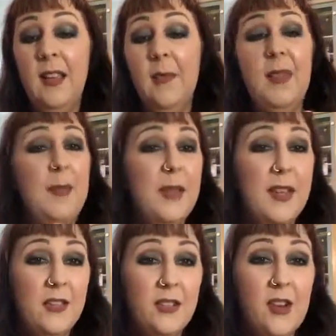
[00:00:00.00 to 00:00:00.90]
Then
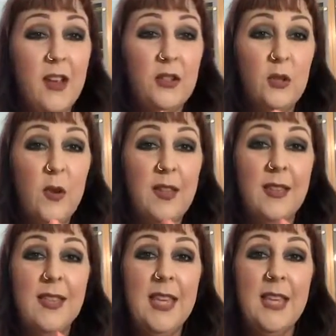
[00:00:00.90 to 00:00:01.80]
because you're not doing
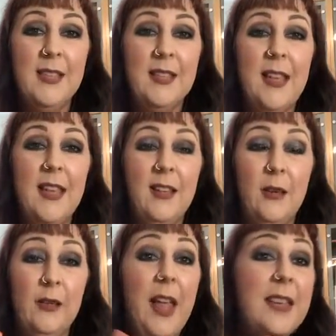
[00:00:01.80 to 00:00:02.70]
the things that
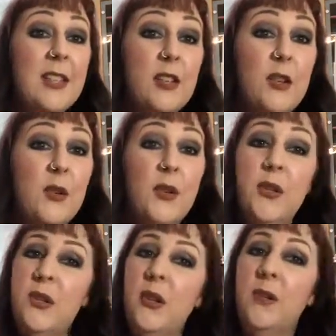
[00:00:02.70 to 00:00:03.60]
you like to do, you
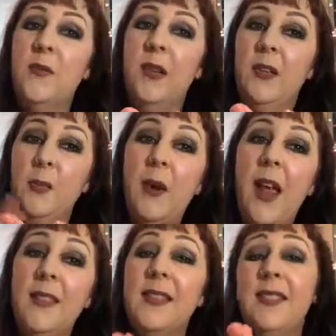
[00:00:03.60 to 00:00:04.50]
start to feel
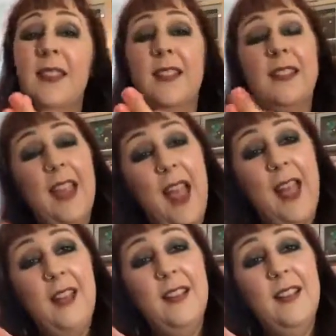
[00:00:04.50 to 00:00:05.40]
depressed and
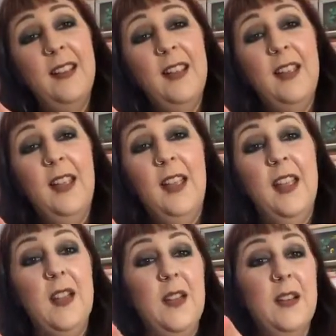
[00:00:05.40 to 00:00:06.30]
sad
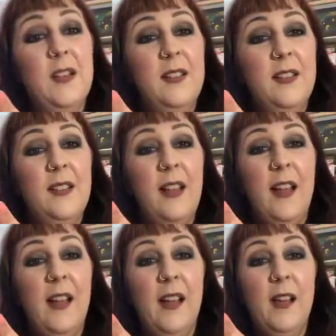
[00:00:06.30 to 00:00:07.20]
and
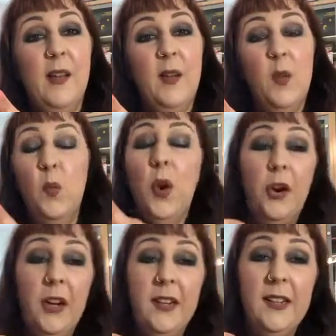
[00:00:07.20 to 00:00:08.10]

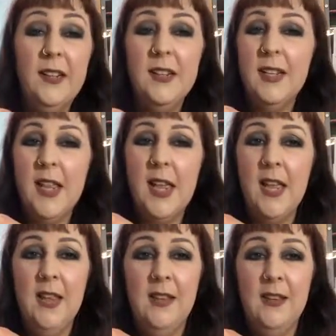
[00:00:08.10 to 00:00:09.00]
worried
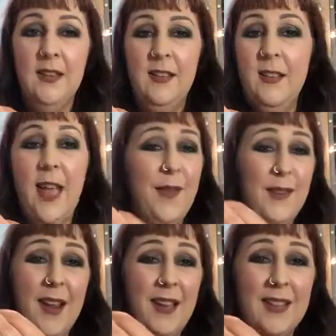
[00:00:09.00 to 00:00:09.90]
and have
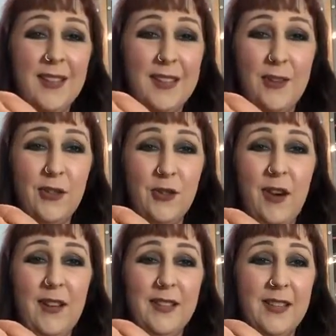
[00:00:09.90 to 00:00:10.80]
an existential
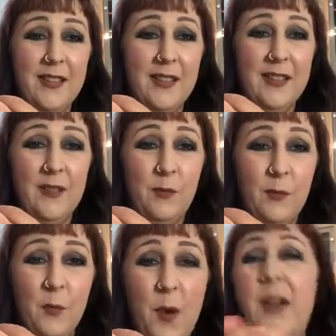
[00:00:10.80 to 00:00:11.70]
crisis, like,
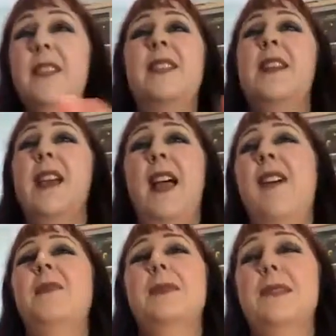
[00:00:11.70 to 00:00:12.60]
what is going to
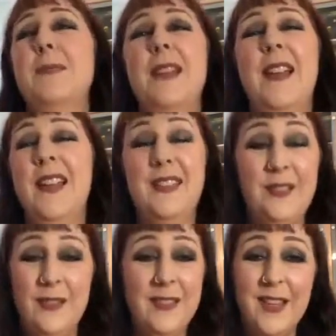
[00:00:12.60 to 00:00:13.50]
happen to me? I can't
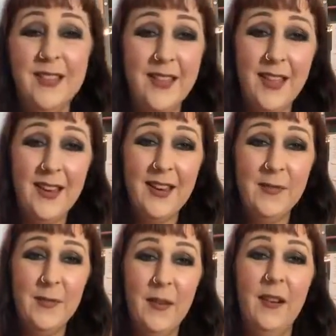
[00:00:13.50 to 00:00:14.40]
do the things I like
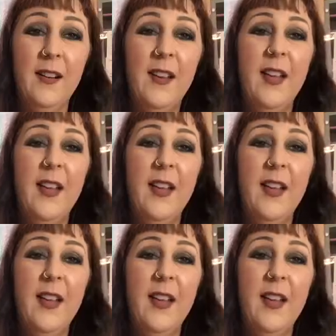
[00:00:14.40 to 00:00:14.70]
anymore.